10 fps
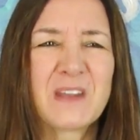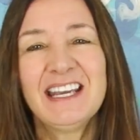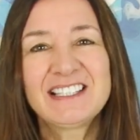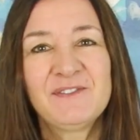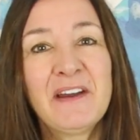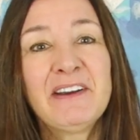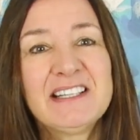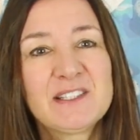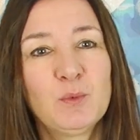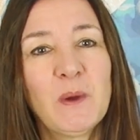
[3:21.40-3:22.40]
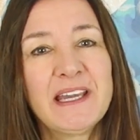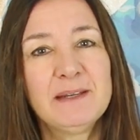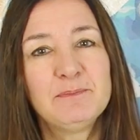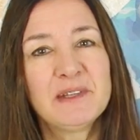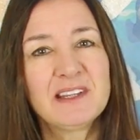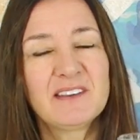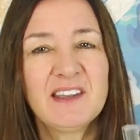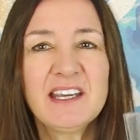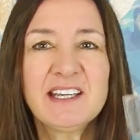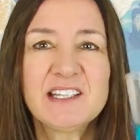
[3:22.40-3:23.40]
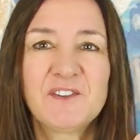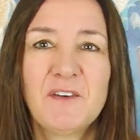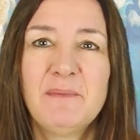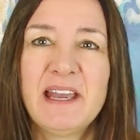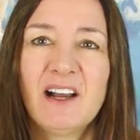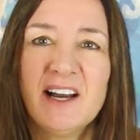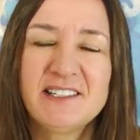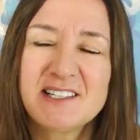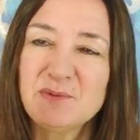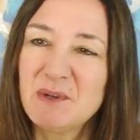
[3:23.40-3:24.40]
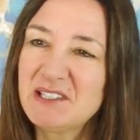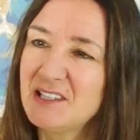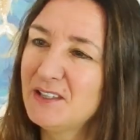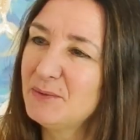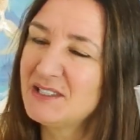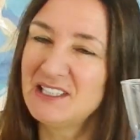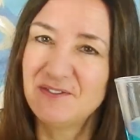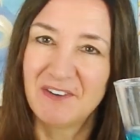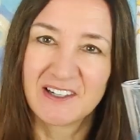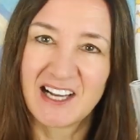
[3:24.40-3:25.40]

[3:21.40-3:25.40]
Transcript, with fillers: It's very sweet, but the thing is, for me, I just wish that it was a different